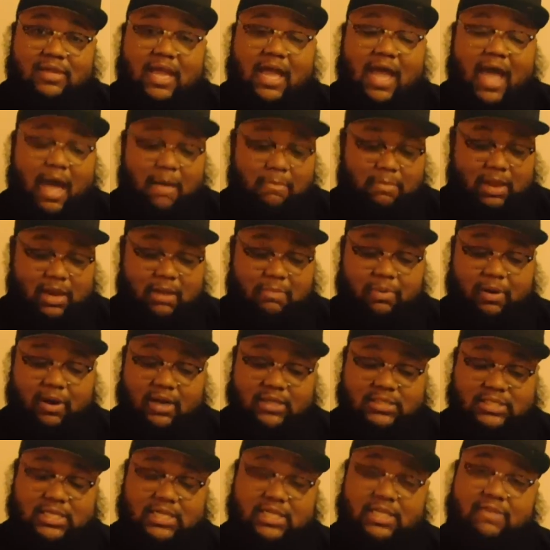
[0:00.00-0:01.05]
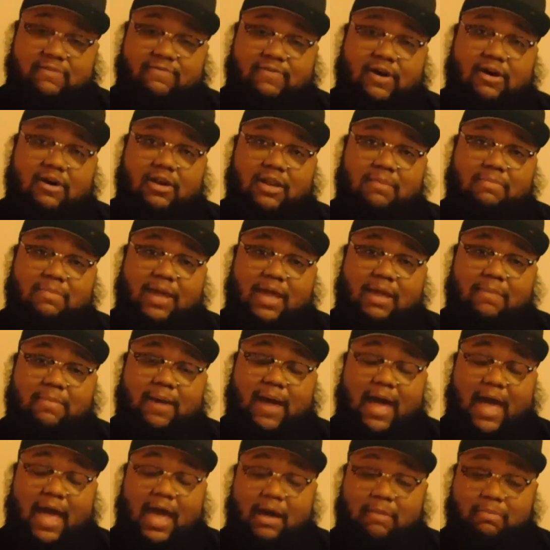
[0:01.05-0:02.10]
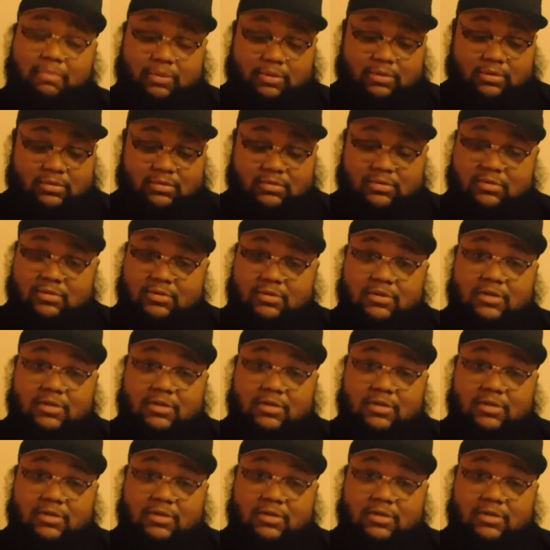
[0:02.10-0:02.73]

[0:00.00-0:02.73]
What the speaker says: How many parts in this phone are made by Apple?